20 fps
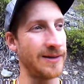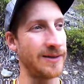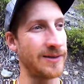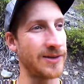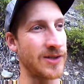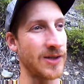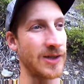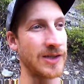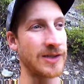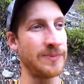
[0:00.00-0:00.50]

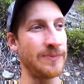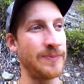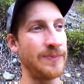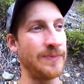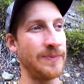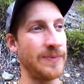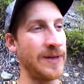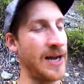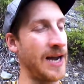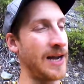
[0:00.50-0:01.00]
saw some,
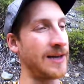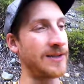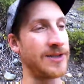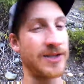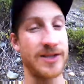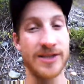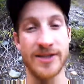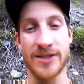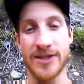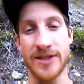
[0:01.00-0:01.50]

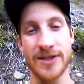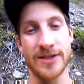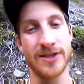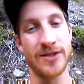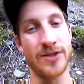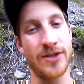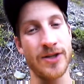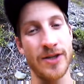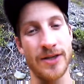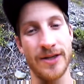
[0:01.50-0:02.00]
just
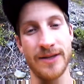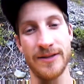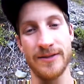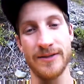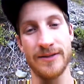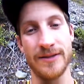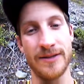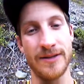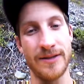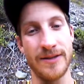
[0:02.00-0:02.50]
good
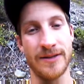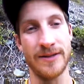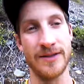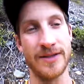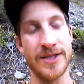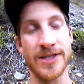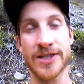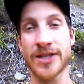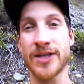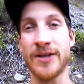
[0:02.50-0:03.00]

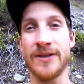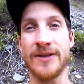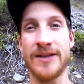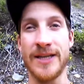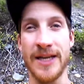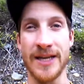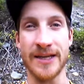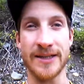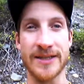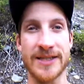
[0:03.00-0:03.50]

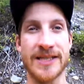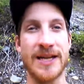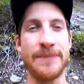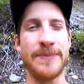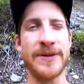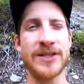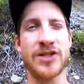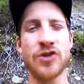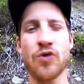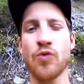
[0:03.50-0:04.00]
things.
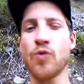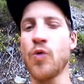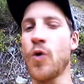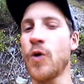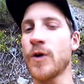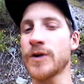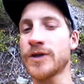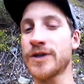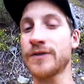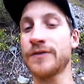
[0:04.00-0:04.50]
Stepping
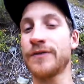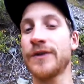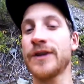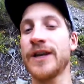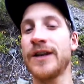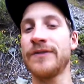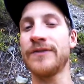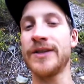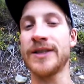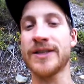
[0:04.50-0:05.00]
towards
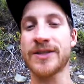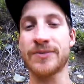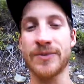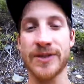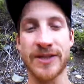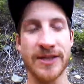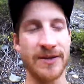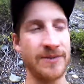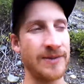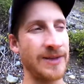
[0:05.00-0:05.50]
forgiveness
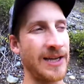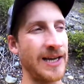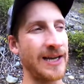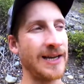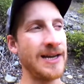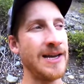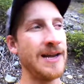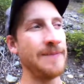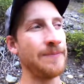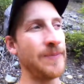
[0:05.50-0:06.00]
with someone, like
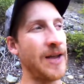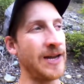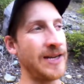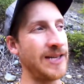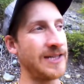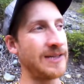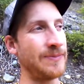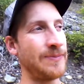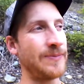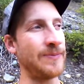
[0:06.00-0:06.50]
I
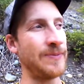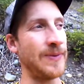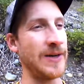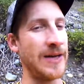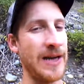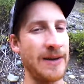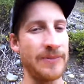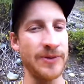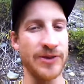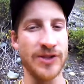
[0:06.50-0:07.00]
need to
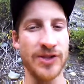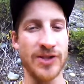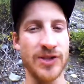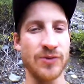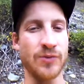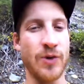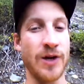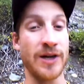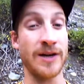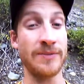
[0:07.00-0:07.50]
be able to
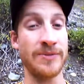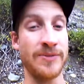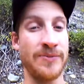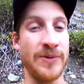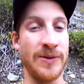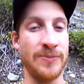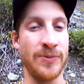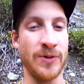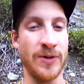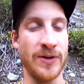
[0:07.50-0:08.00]
just walk up to
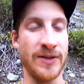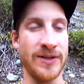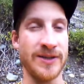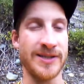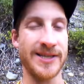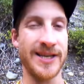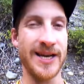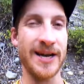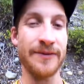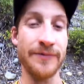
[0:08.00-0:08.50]
people and
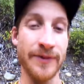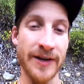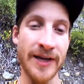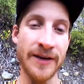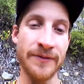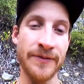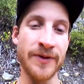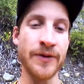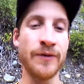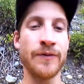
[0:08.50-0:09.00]
say, I
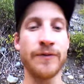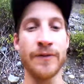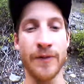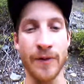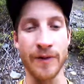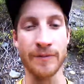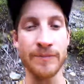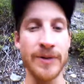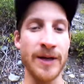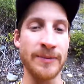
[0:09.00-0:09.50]
forgive you
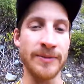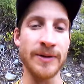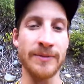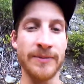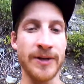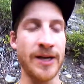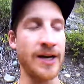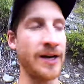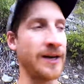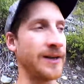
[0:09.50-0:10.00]
for blah, blah,
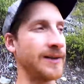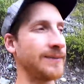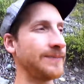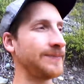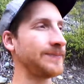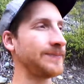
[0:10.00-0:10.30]
blah.